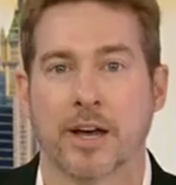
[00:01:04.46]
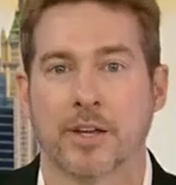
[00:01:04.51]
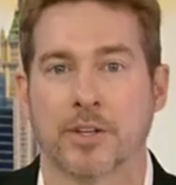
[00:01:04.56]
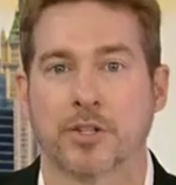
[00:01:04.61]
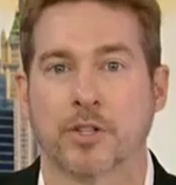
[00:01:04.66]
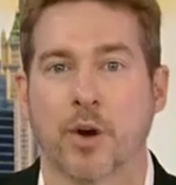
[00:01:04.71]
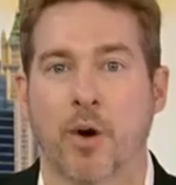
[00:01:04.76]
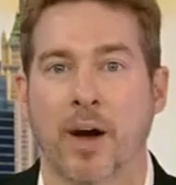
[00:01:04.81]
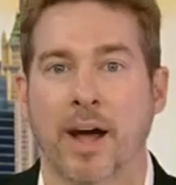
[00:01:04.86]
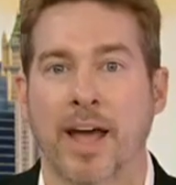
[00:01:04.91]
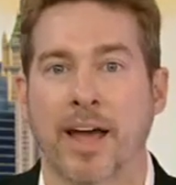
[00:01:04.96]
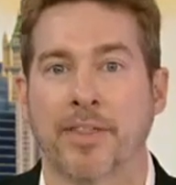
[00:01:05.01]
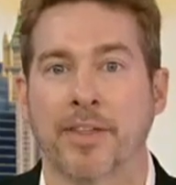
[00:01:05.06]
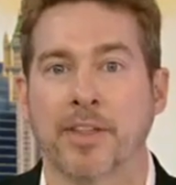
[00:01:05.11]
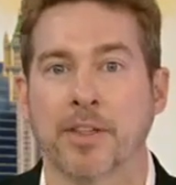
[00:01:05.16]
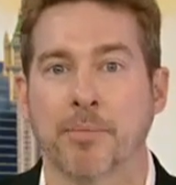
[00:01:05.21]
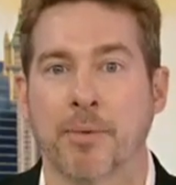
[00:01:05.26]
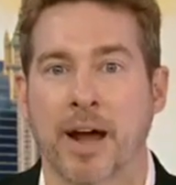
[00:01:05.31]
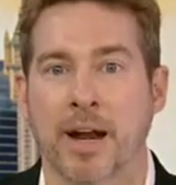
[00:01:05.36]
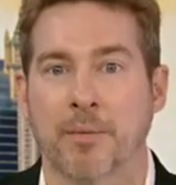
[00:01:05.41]
So I, I
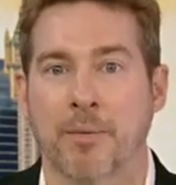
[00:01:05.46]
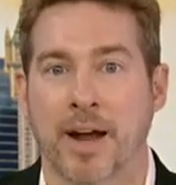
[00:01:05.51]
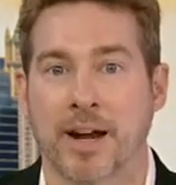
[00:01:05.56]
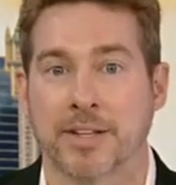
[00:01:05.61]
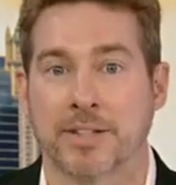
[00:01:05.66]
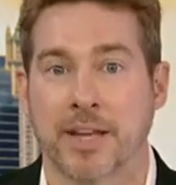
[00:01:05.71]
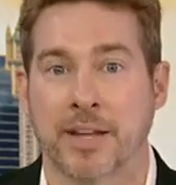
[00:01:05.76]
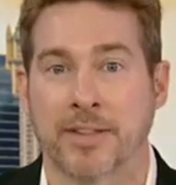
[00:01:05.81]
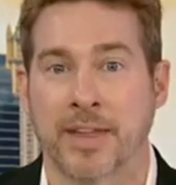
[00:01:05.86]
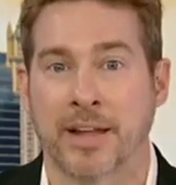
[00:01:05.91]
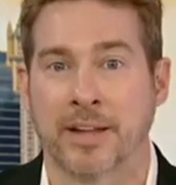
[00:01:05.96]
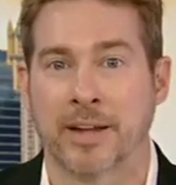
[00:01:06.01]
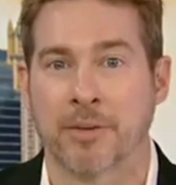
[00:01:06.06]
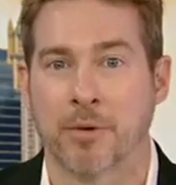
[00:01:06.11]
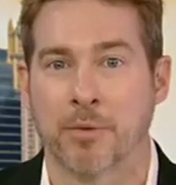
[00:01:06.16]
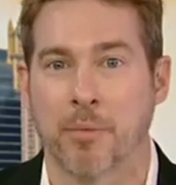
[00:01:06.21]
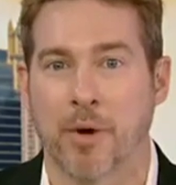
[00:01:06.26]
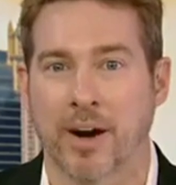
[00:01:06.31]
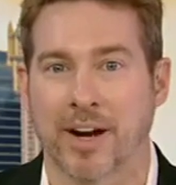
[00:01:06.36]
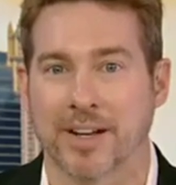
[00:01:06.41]
think the bottom line is that that
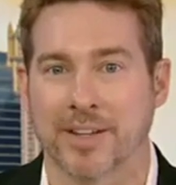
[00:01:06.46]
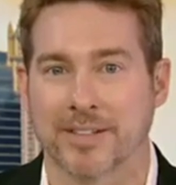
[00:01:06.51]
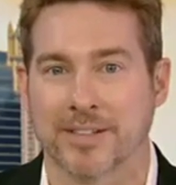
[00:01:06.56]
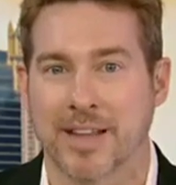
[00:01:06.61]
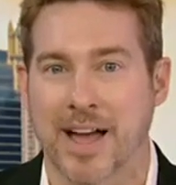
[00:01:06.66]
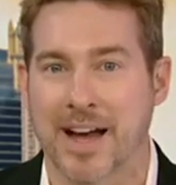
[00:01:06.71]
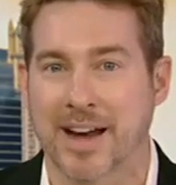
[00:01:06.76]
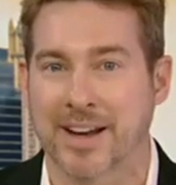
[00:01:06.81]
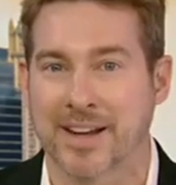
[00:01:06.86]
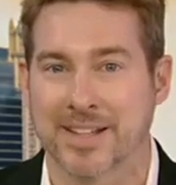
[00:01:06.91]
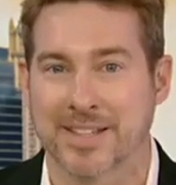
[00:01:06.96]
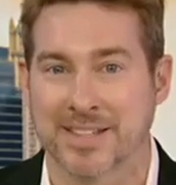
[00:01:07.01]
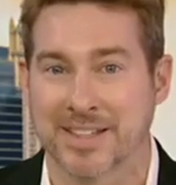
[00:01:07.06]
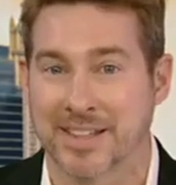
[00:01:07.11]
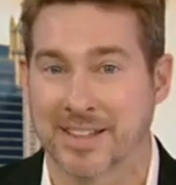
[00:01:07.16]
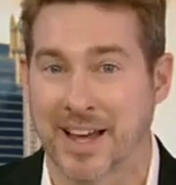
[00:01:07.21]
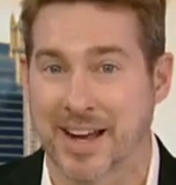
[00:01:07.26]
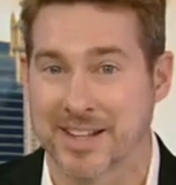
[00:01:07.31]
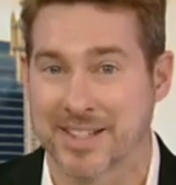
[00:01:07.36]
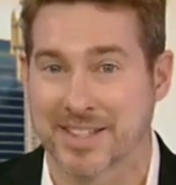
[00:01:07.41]
labor market's not going to see
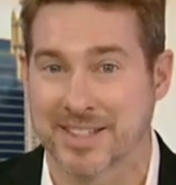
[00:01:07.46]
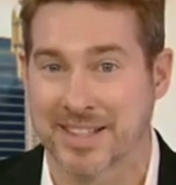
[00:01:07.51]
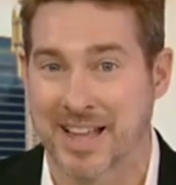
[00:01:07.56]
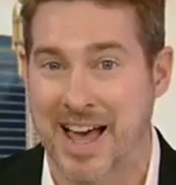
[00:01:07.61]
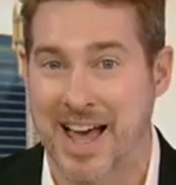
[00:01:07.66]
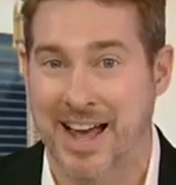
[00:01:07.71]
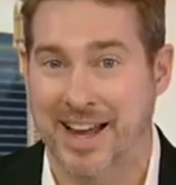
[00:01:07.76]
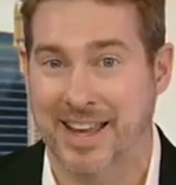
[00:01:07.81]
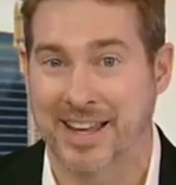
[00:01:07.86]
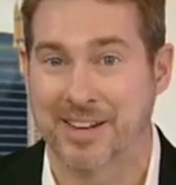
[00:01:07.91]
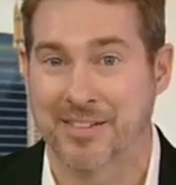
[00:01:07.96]
a lot of slack,